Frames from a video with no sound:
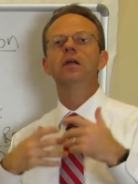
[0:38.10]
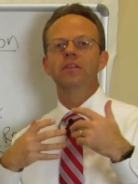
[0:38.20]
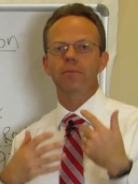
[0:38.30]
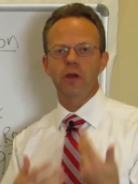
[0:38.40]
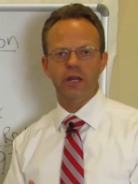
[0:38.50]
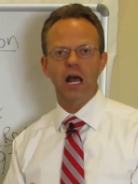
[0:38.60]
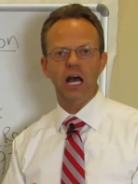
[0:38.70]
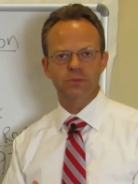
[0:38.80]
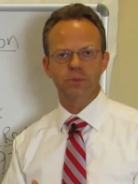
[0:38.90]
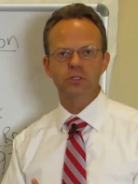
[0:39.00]
the American
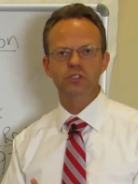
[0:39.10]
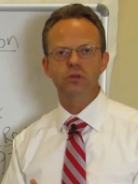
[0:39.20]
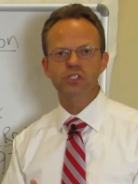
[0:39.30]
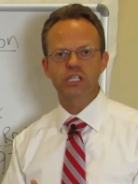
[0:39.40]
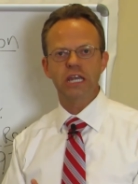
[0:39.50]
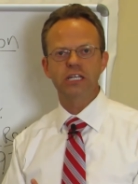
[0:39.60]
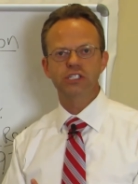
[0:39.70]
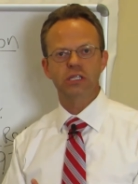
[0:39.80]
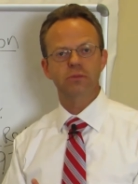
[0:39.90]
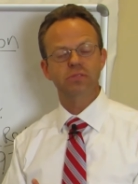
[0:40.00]
Hospital
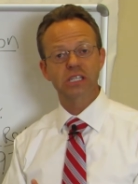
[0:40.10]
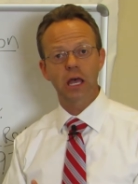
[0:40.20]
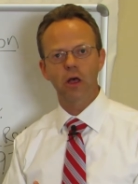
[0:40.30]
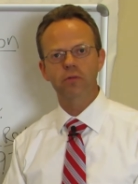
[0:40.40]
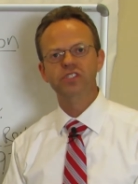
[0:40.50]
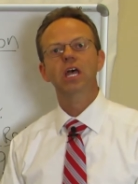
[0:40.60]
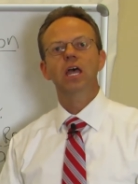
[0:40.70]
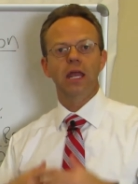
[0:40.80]
Association themselves,